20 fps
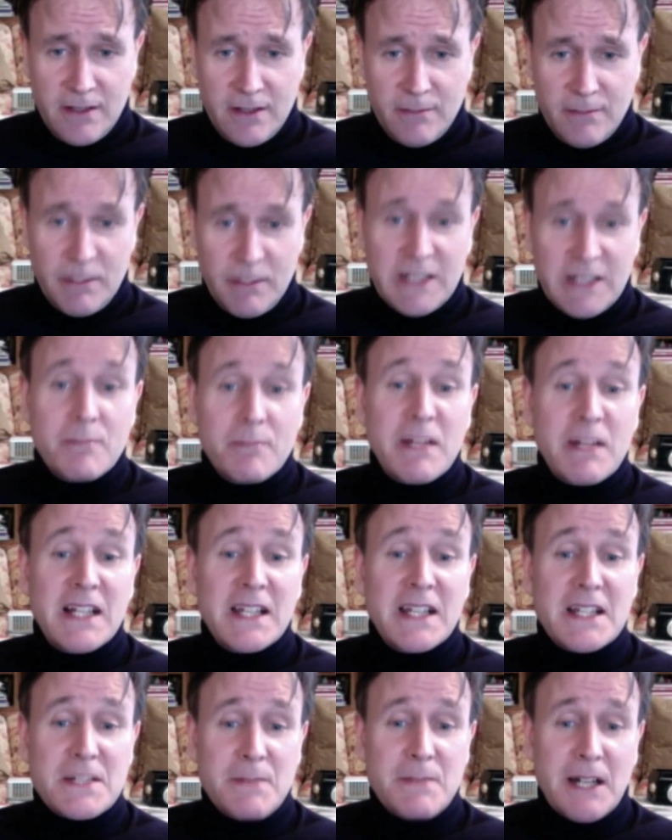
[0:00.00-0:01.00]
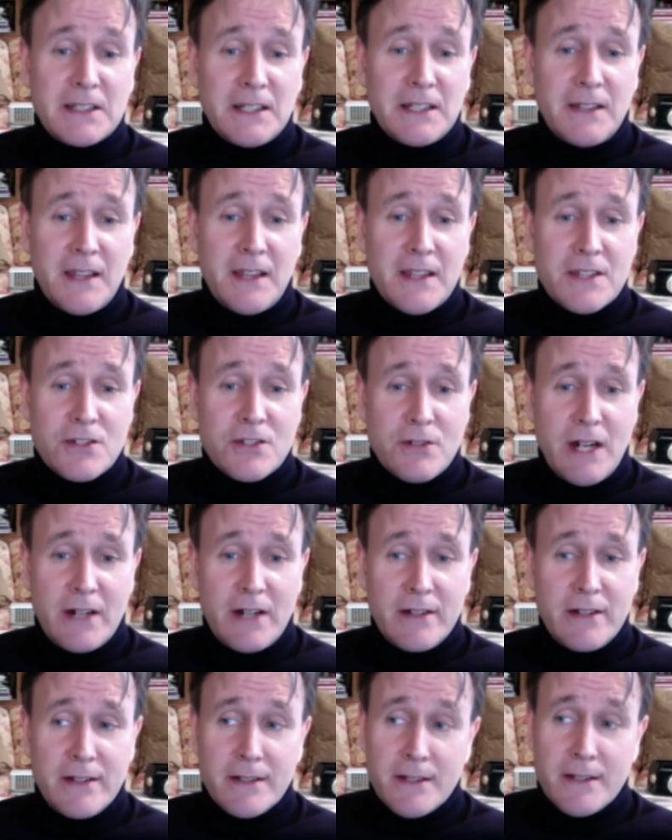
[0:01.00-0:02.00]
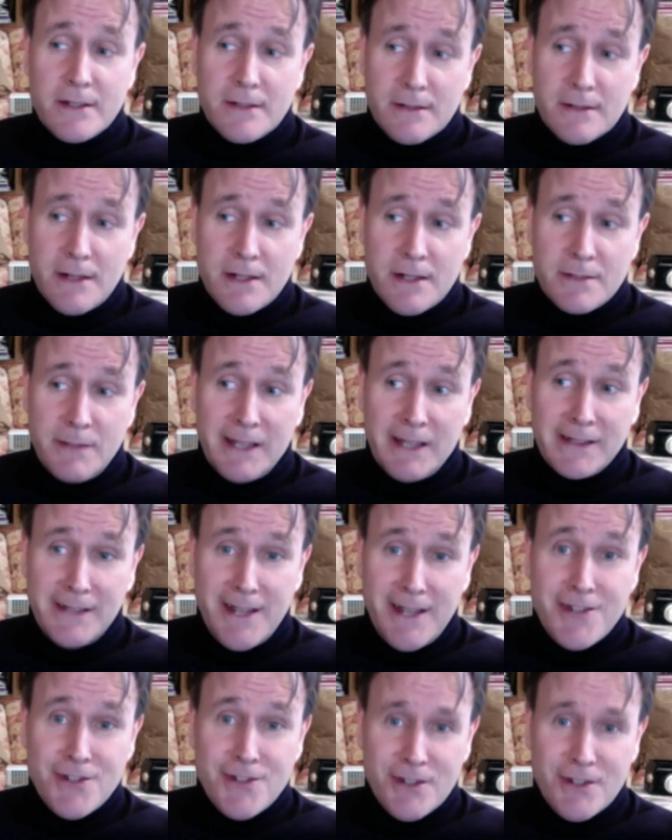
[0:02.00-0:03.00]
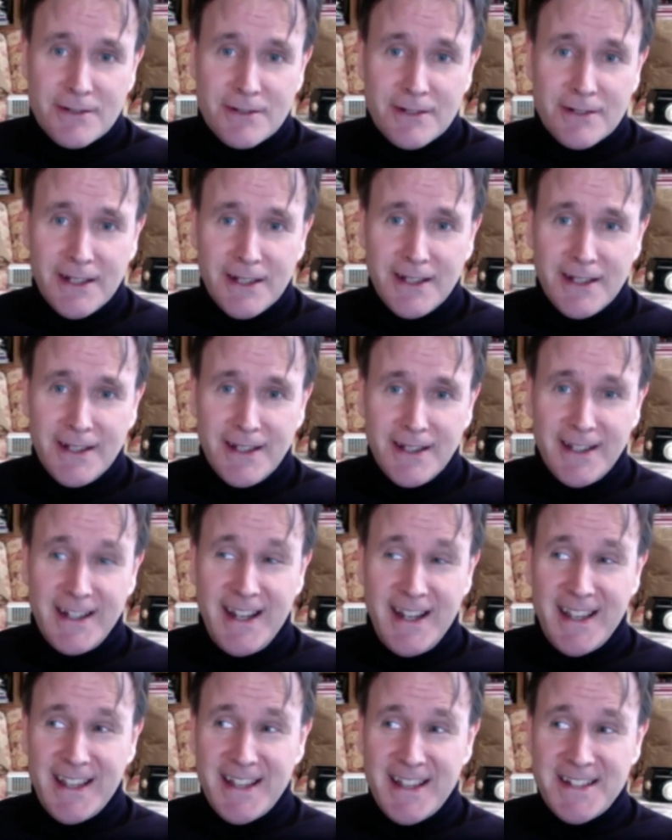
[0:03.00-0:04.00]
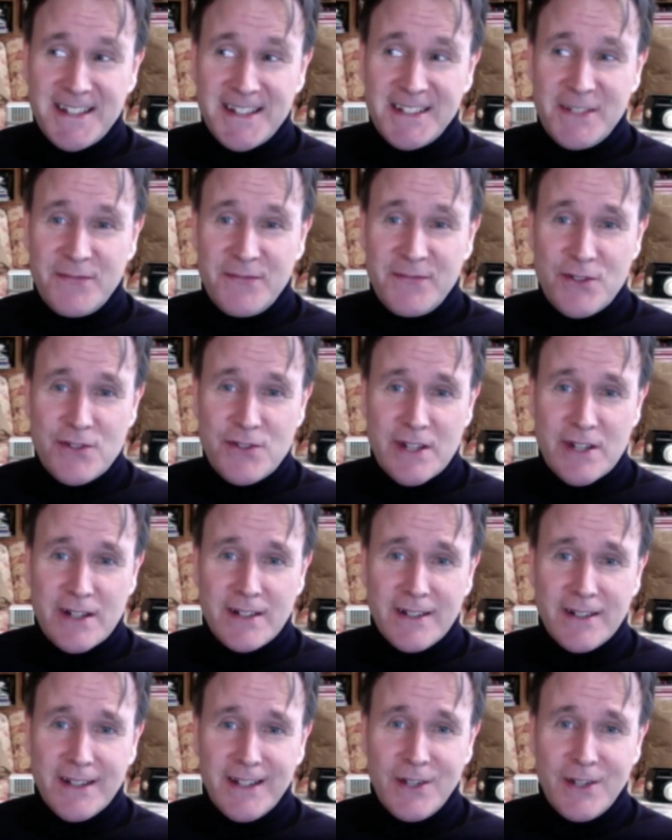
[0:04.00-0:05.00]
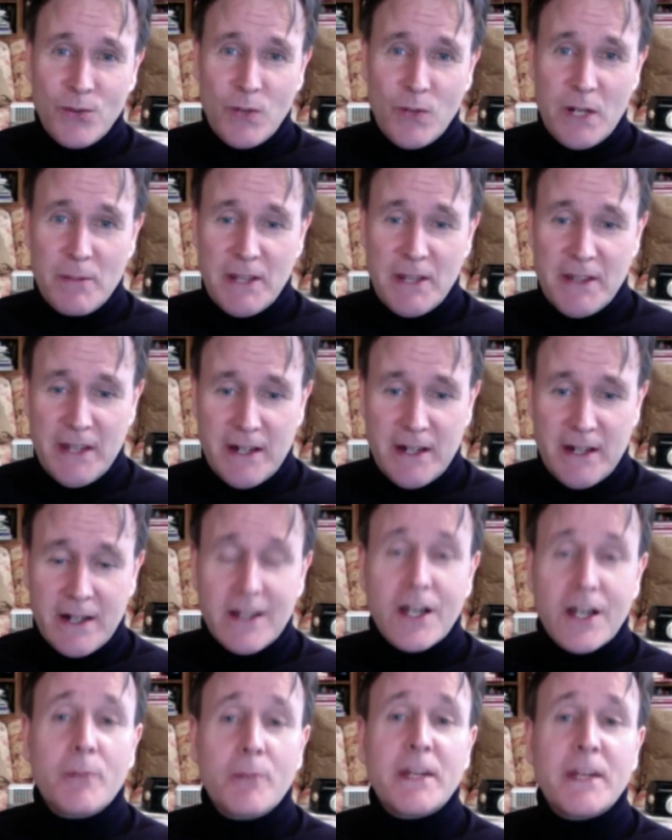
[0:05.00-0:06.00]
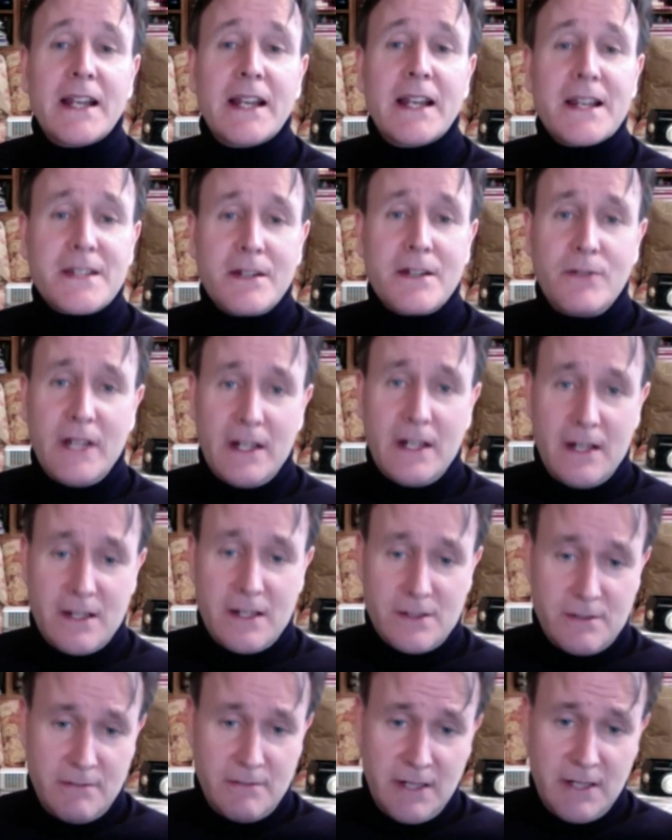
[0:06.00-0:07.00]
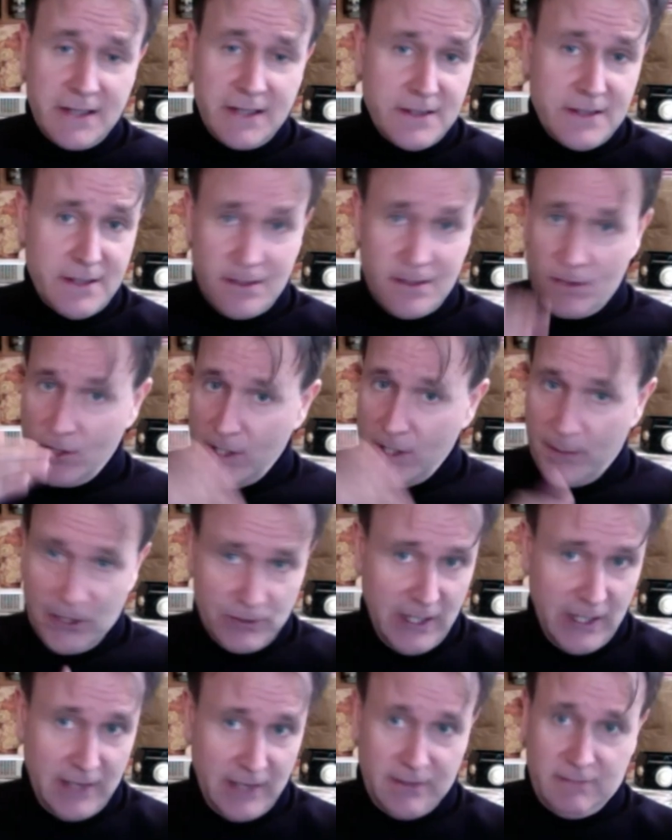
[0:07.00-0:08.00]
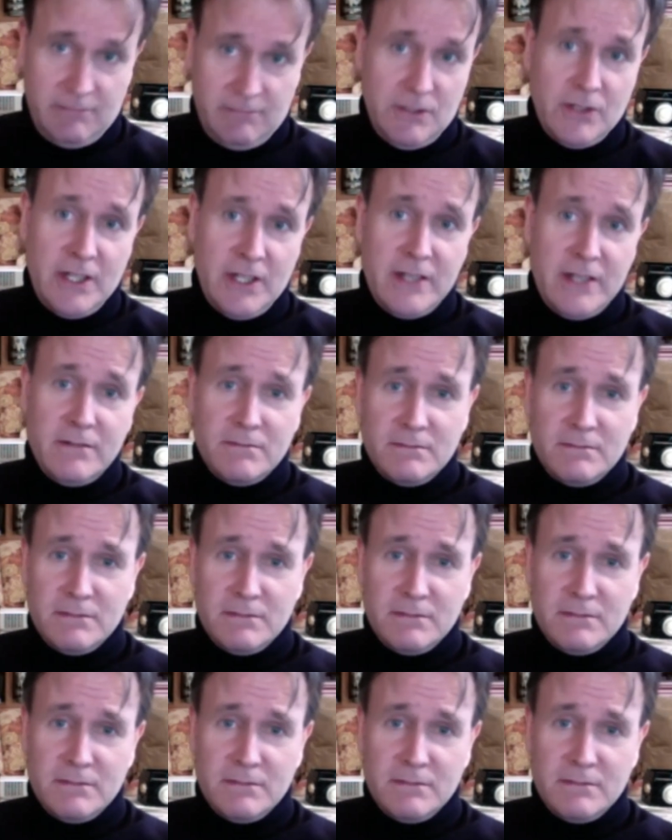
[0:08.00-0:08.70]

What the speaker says: The Building Smart Data Dictionary is expectation, and I guess in the future will be there. Omniclass and uniclass. Let's talk about that, okay?